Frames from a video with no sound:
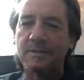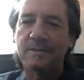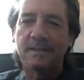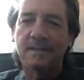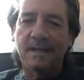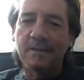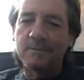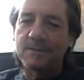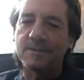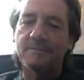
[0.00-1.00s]
he was a
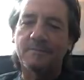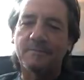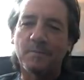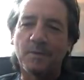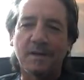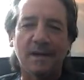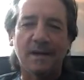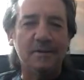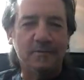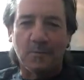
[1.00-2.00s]
great
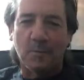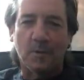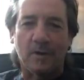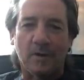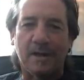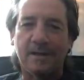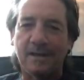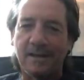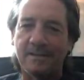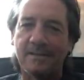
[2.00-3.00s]
footballer and
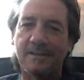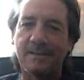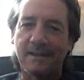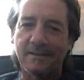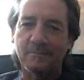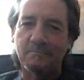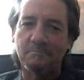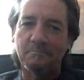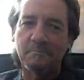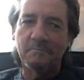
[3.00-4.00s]

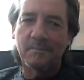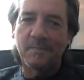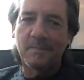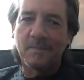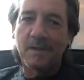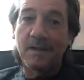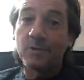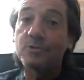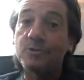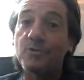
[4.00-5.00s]
a good
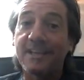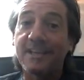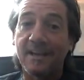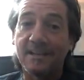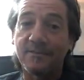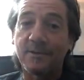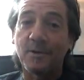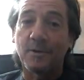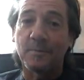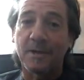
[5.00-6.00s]
drinker, if you know what I mean.